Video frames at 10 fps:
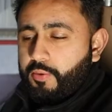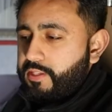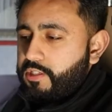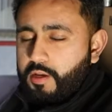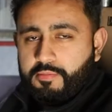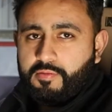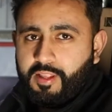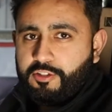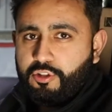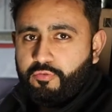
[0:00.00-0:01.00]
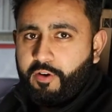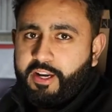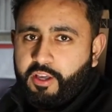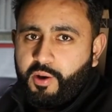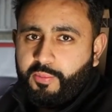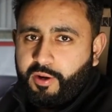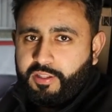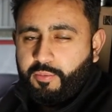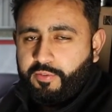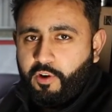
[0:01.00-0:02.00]
in terms of the actual radio upgrade
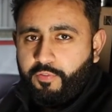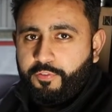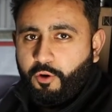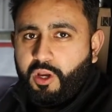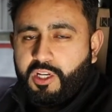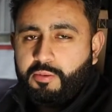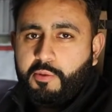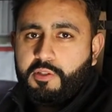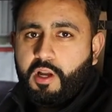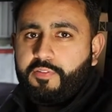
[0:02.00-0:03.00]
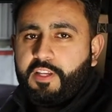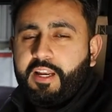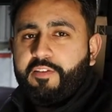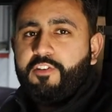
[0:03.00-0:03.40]
that we've gone for, customers after adding